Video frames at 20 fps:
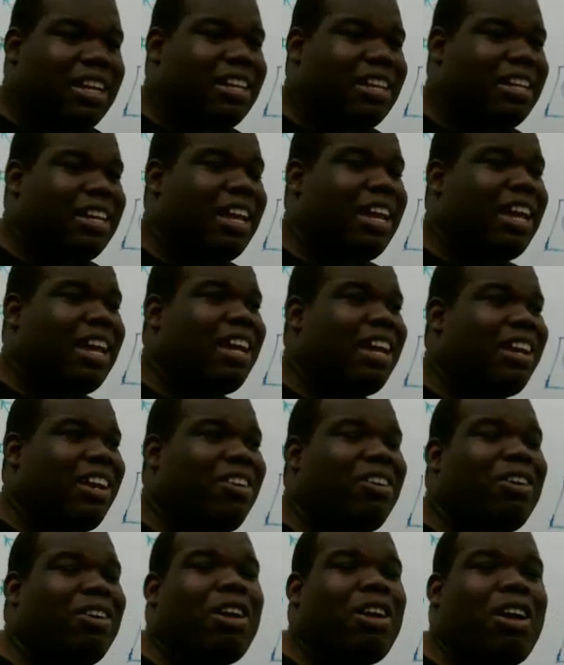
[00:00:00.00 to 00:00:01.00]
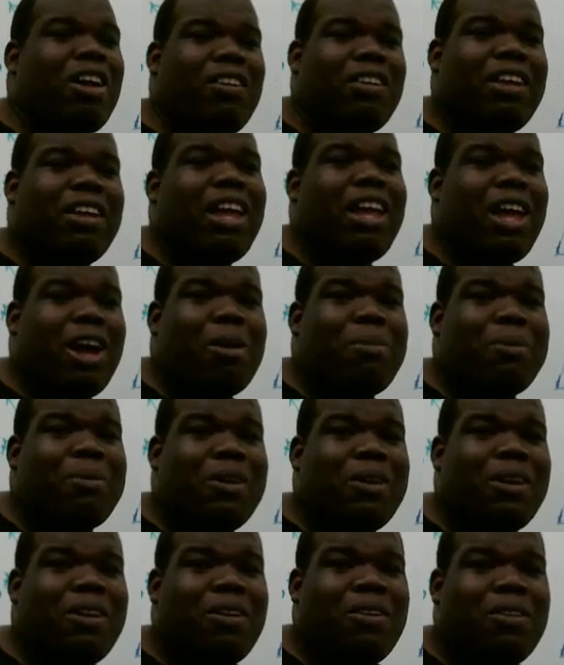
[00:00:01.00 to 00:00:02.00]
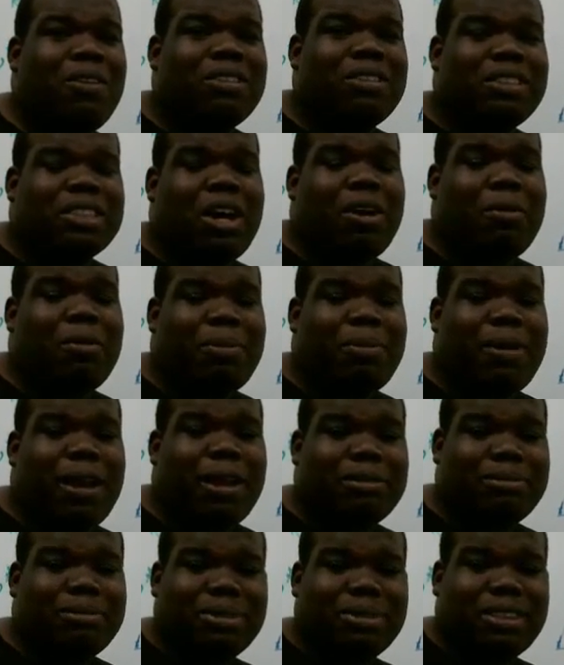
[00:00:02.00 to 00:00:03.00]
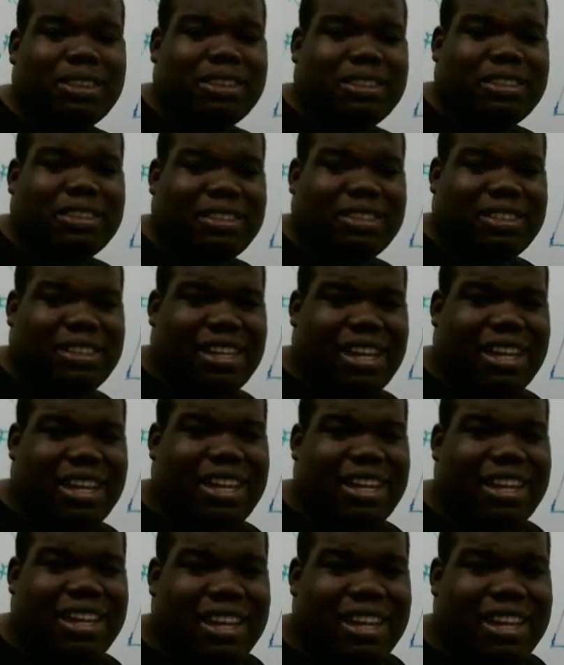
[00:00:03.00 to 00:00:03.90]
then it will only help you solve problems. Okay?